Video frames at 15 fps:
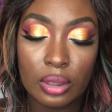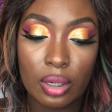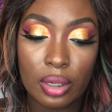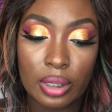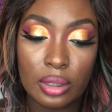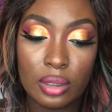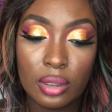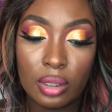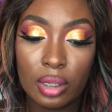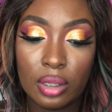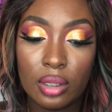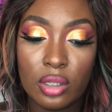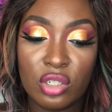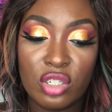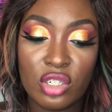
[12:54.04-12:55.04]
I didn't get
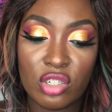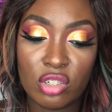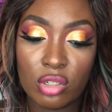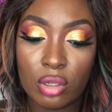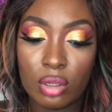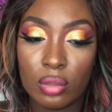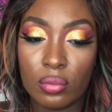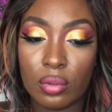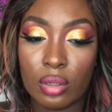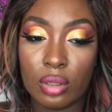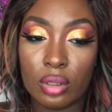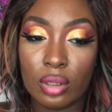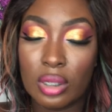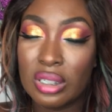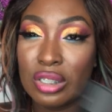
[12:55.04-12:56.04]
the digital one
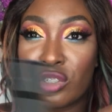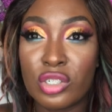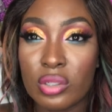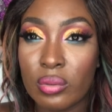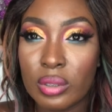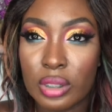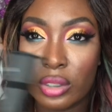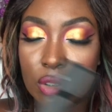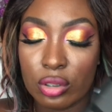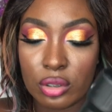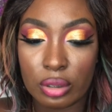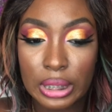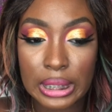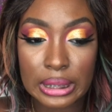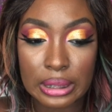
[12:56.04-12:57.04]
because I just wanted to
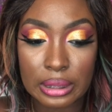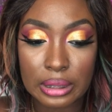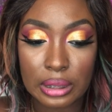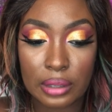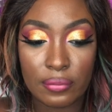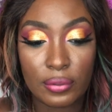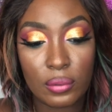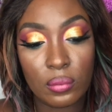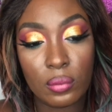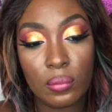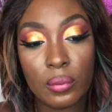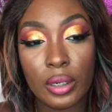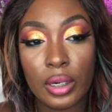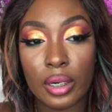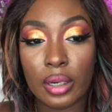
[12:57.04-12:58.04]
try to see if it would
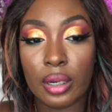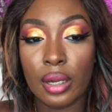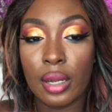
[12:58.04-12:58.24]
work.